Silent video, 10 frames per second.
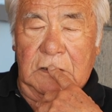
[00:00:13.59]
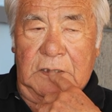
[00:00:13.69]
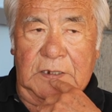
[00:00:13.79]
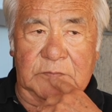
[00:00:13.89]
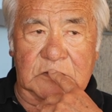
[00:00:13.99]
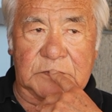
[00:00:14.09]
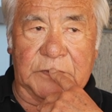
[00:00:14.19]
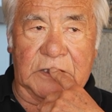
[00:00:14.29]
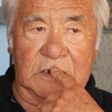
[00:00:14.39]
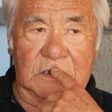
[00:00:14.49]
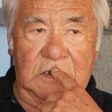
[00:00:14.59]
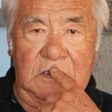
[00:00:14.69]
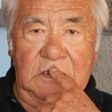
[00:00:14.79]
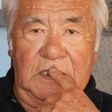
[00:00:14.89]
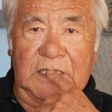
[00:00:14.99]
and I'm going to spend
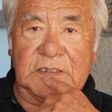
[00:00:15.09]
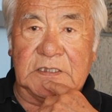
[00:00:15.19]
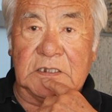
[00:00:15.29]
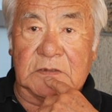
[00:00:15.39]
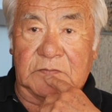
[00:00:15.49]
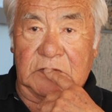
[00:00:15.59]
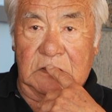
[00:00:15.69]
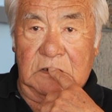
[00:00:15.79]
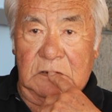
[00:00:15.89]
eighteen of it